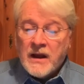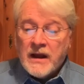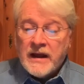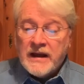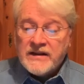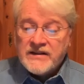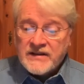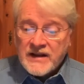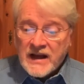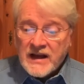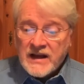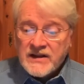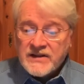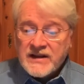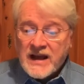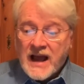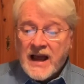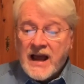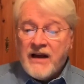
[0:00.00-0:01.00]
He says,
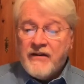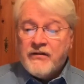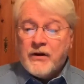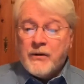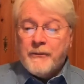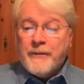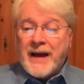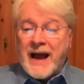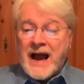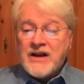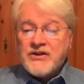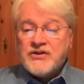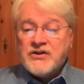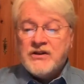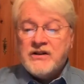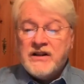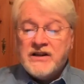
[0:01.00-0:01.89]
I have compassion,